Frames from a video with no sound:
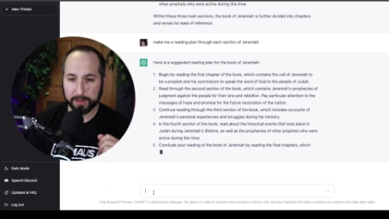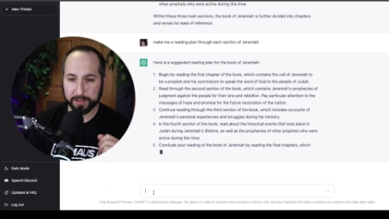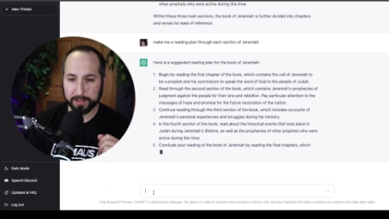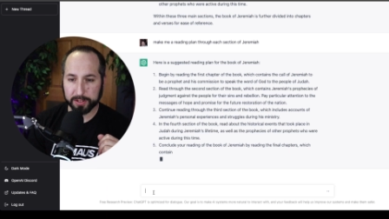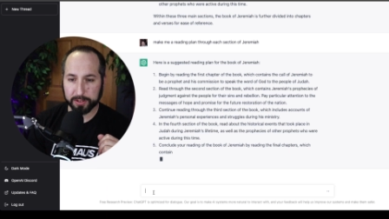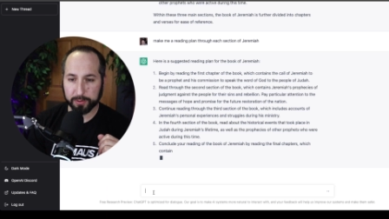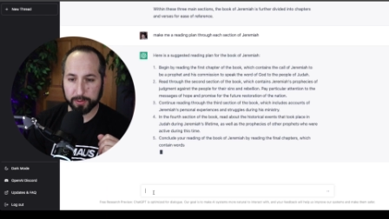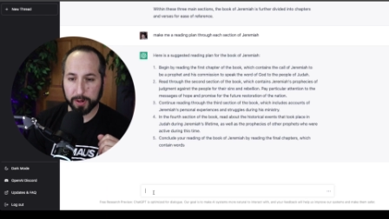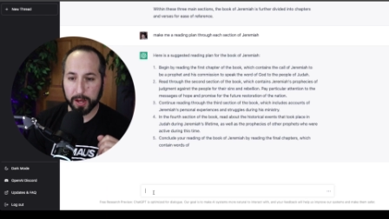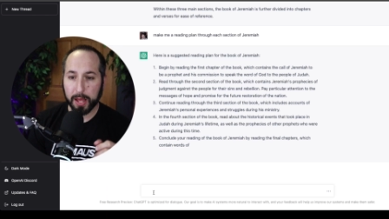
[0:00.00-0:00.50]
this
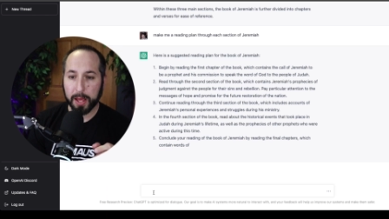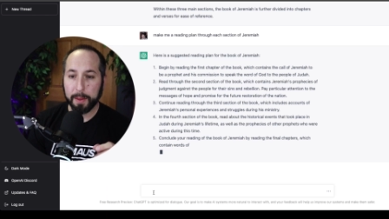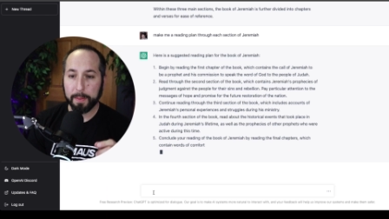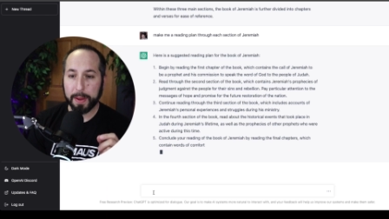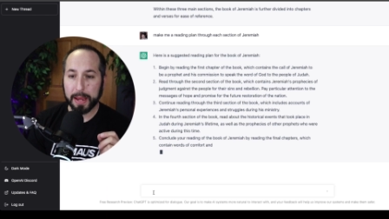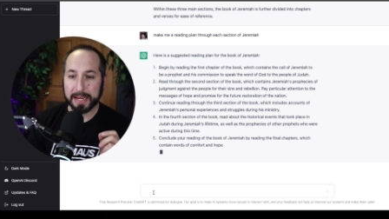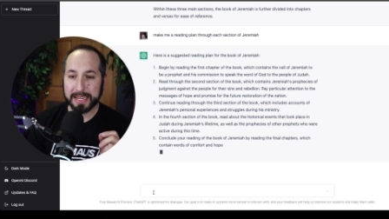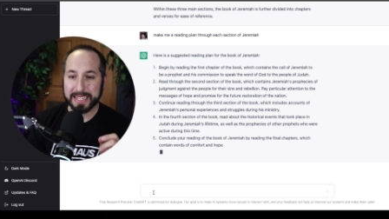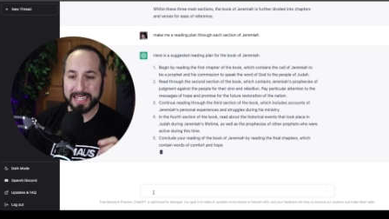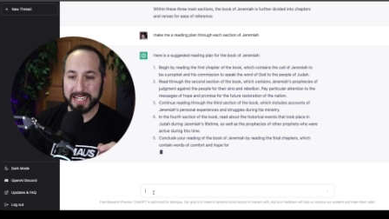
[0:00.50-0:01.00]
is
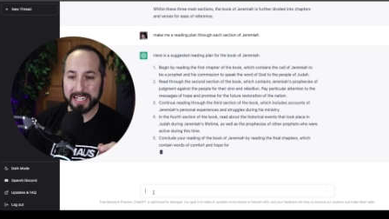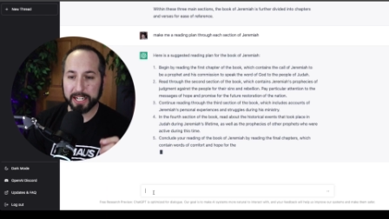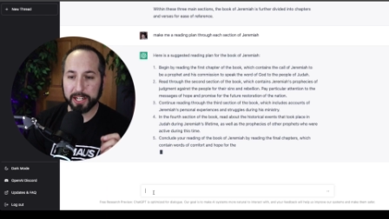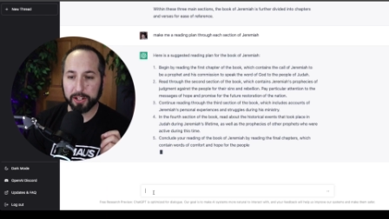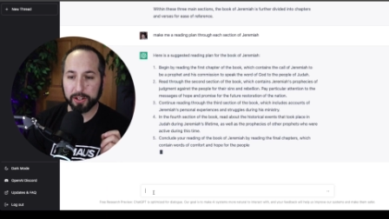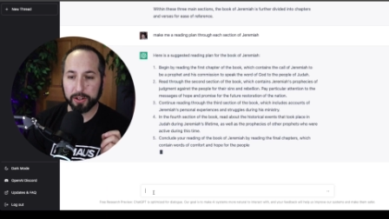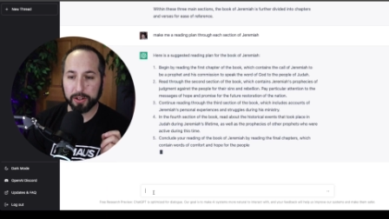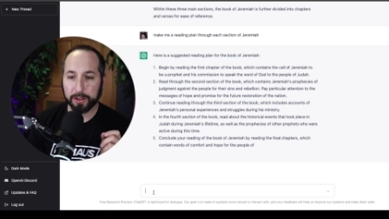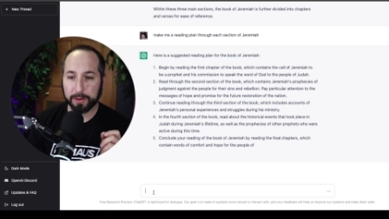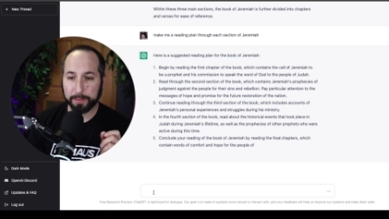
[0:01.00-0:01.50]
pay
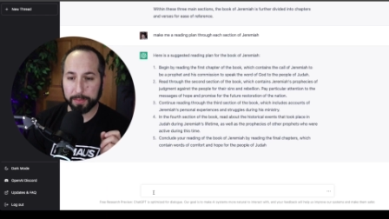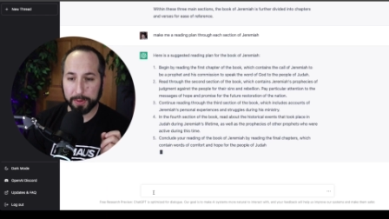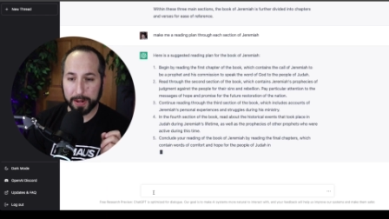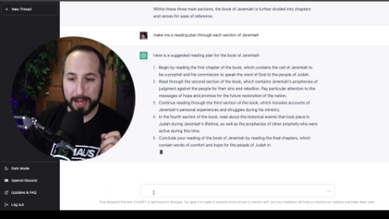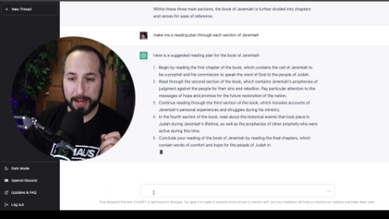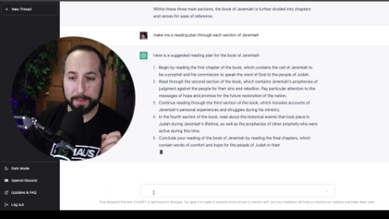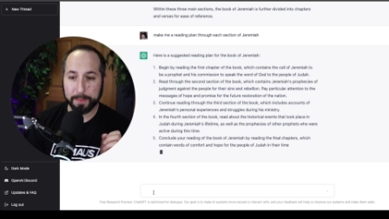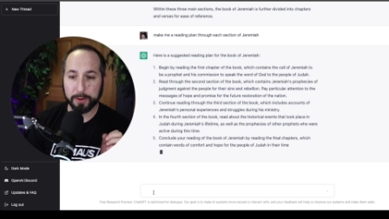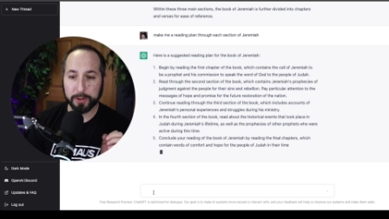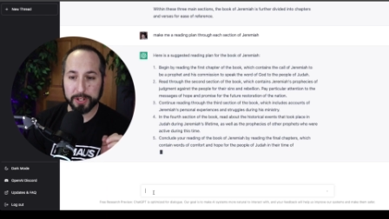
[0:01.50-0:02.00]
particular,
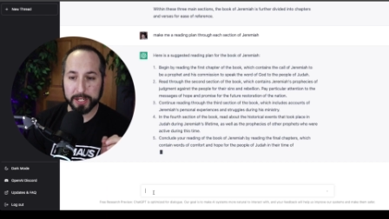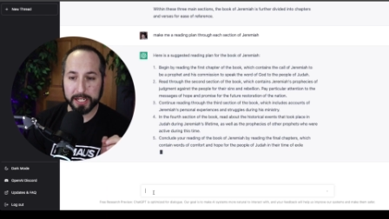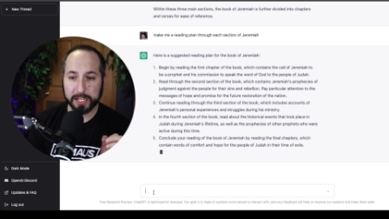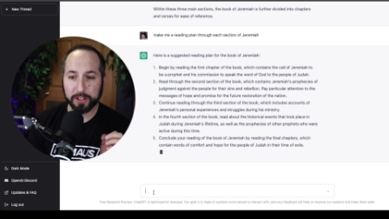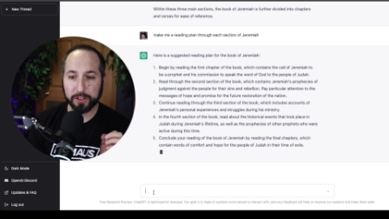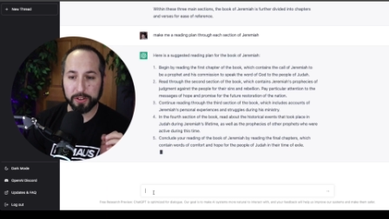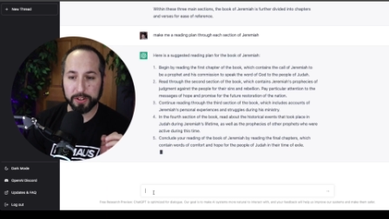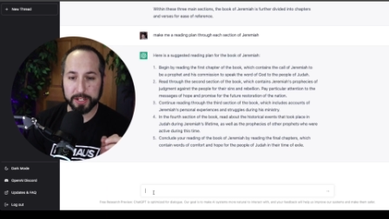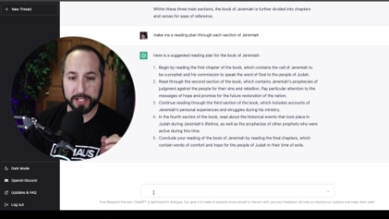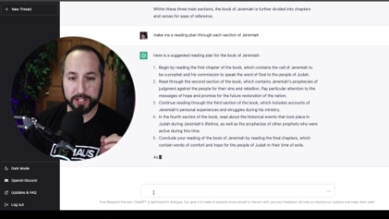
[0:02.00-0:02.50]
pay
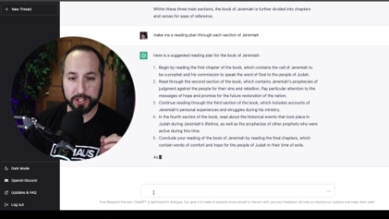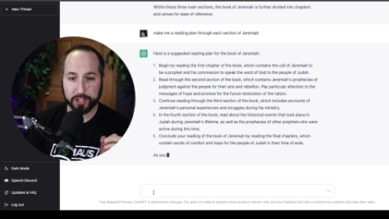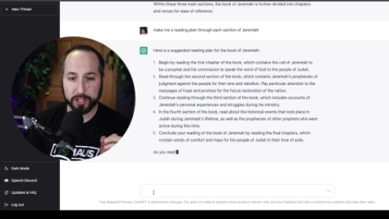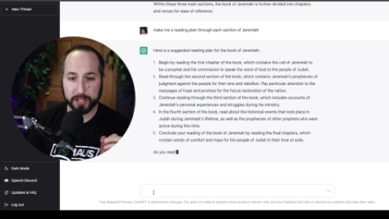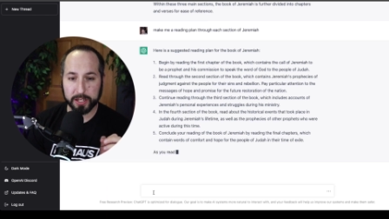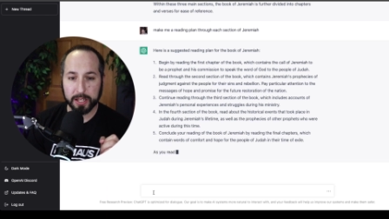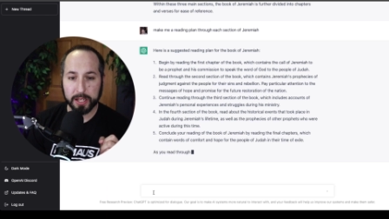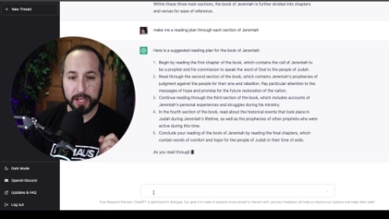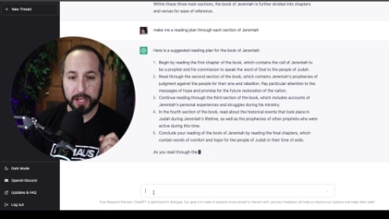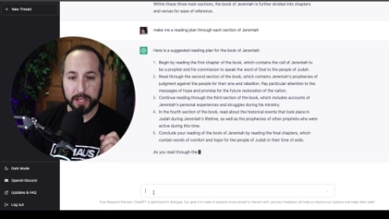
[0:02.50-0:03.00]
particular
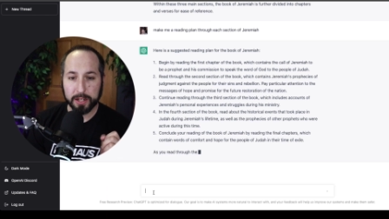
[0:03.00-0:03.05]
attention